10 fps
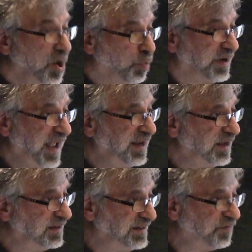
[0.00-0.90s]
We're getting
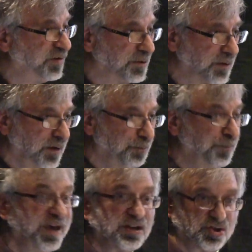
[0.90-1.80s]
a different
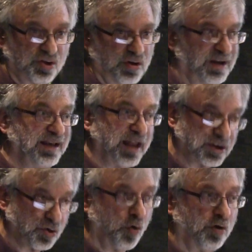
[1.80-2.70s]
picture
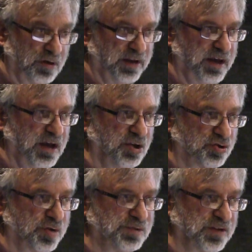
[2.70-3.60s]
electorally in
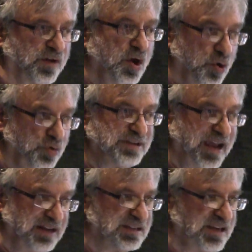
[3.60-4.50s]
terms of who's
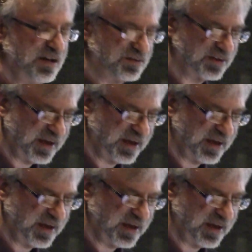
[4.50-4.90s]
getting sent